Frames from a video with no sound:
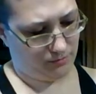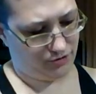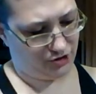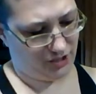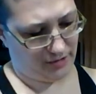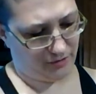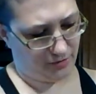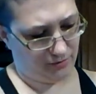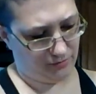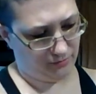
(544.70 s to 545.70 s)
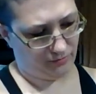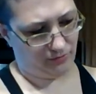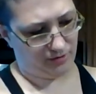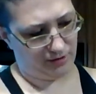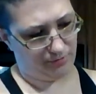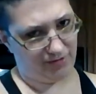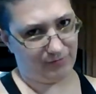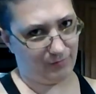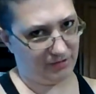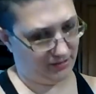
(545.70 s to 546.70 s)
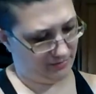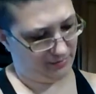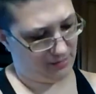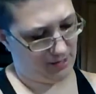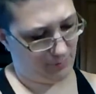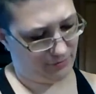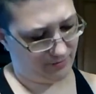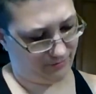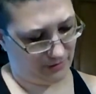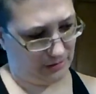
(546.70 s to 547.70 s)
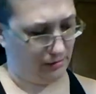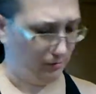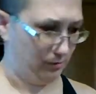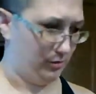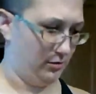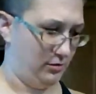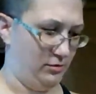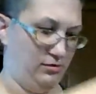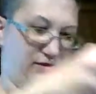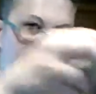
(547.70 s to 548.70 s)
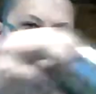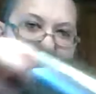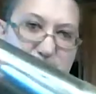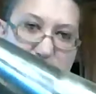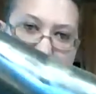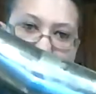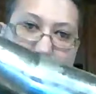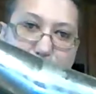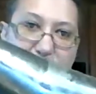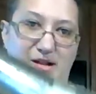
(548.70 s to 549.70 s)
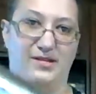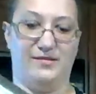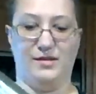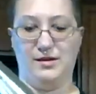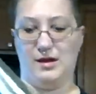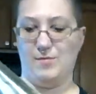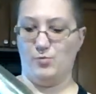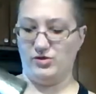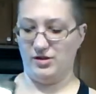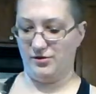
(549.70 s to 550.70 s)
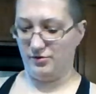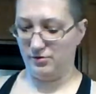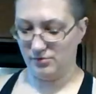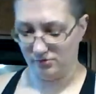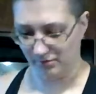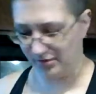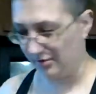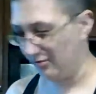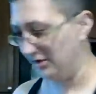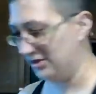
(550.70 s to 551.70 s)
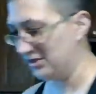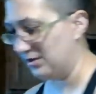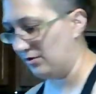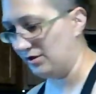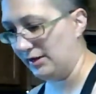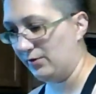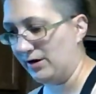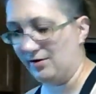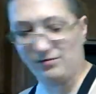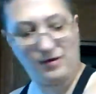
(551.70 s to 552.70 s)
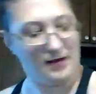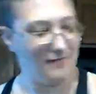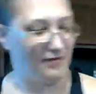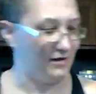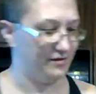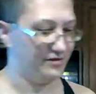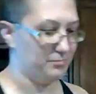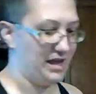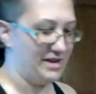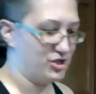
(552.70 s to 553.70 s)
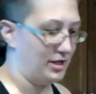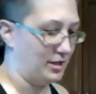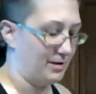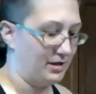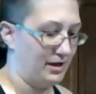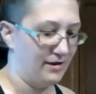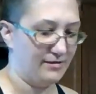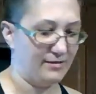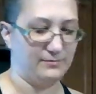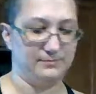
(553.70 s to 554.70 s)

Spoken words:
shaker so that I don't have to play this game with the fucking this like balancing game with the other lid to get all the liquid out and not have ice splashing into my glass.